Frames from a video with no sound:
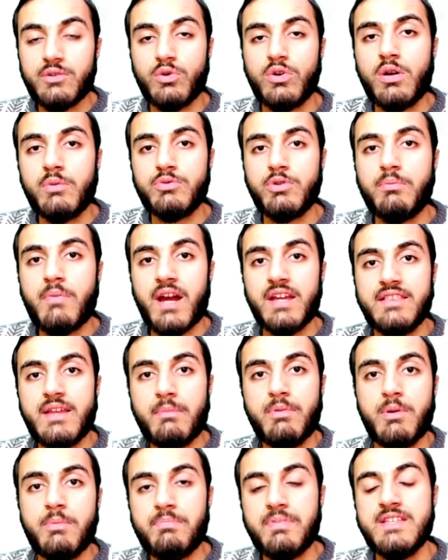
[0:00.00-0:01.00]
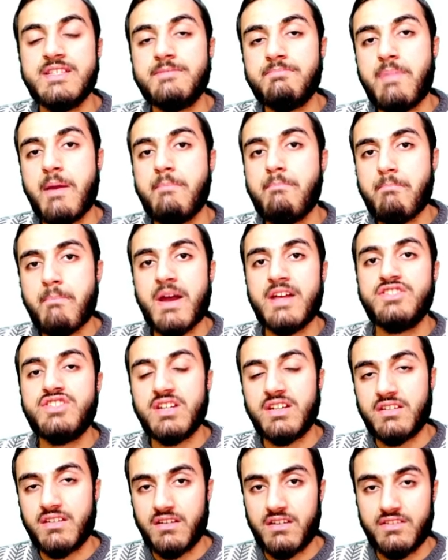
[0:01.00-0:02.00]
and welcome to my WP Spin
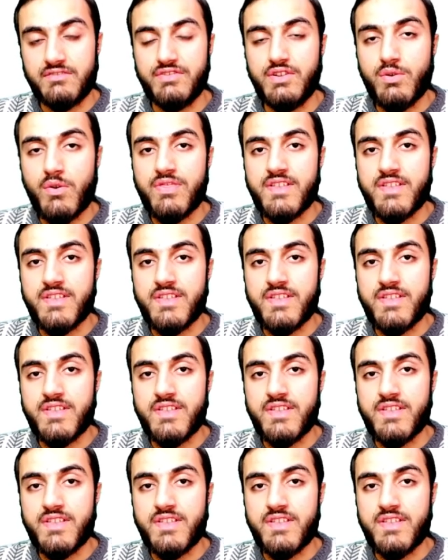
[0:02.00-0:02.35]
Magic uh, review.